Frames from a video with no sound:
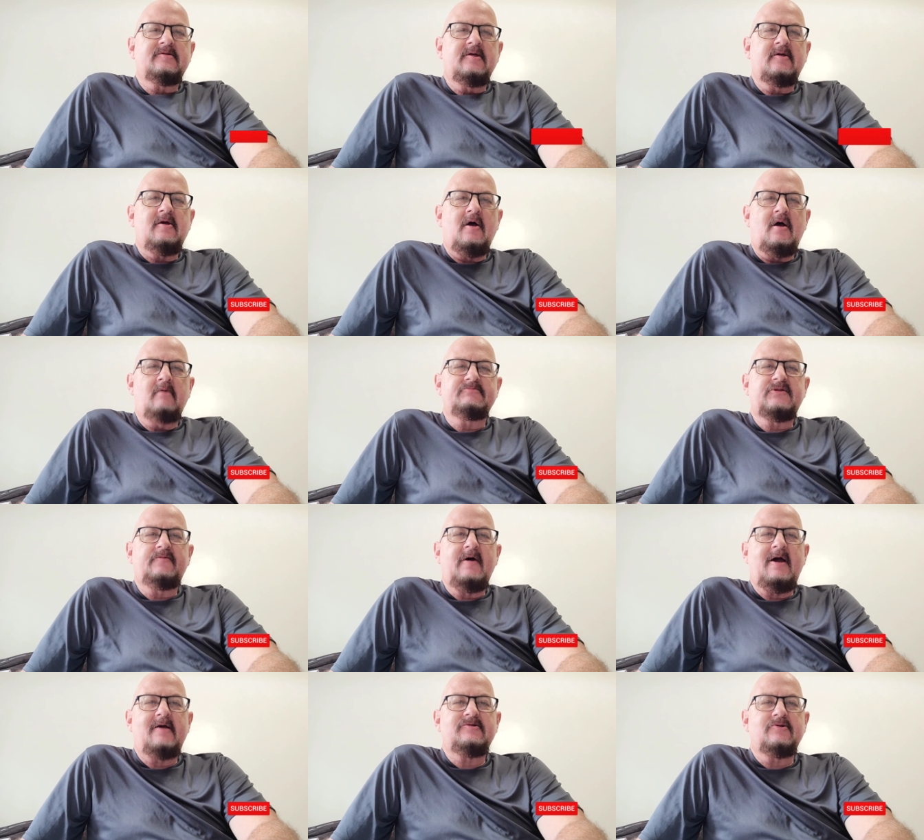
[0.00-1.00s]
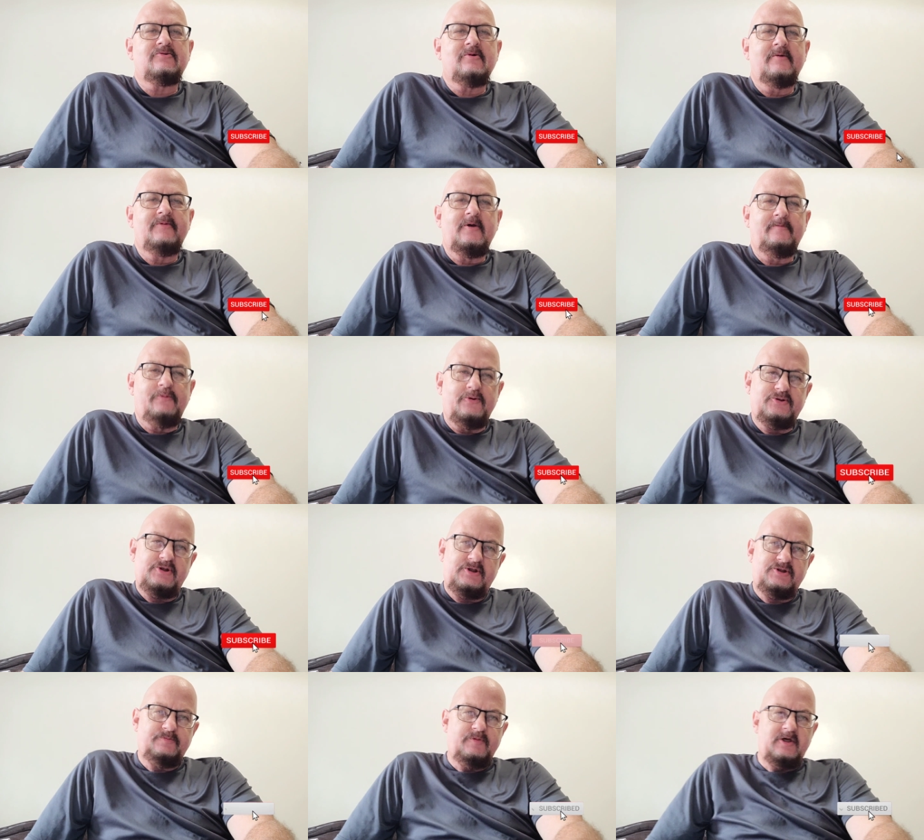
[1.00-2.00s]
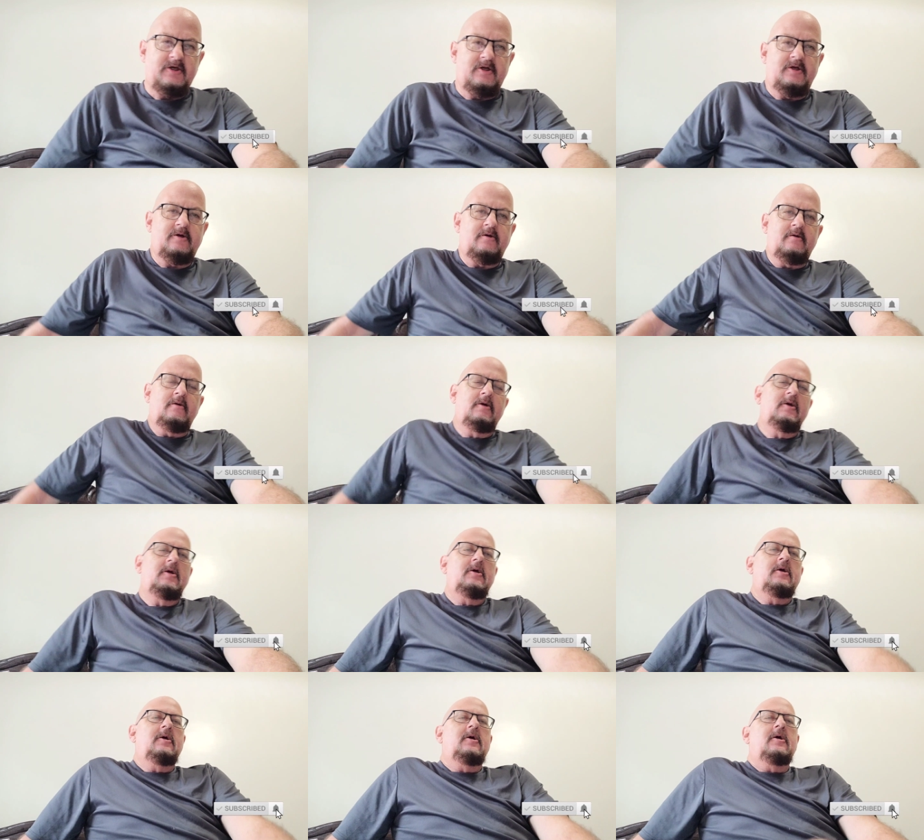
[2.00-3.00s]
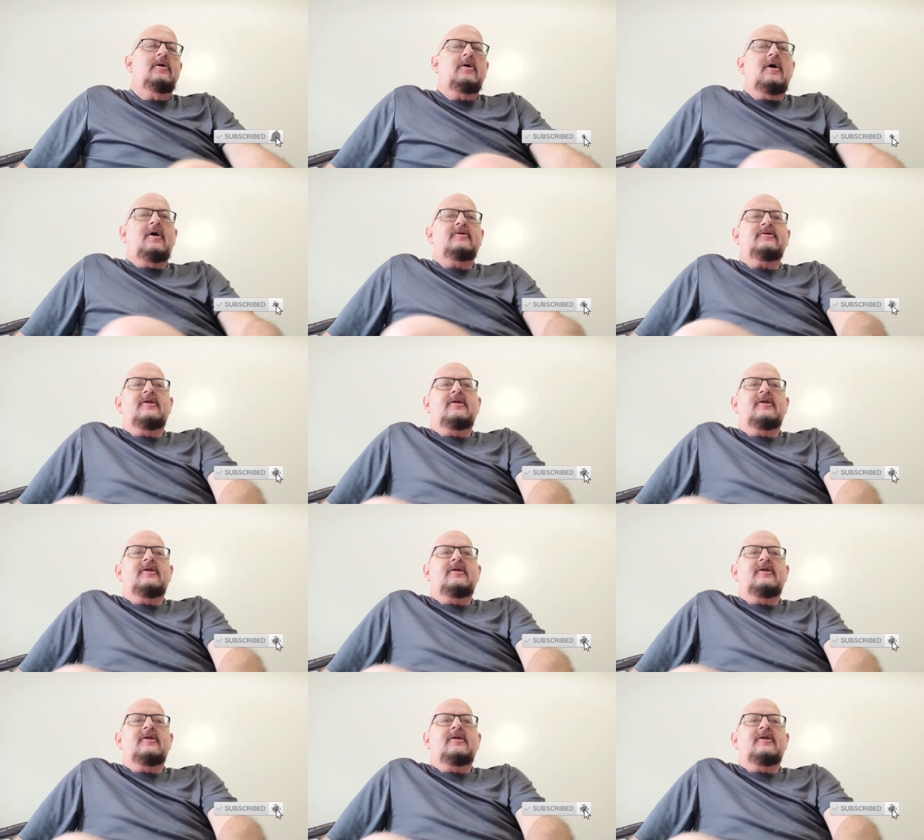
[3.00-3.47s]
Sitcoms, Facts and Trivia. Appreciate you being here. Uh,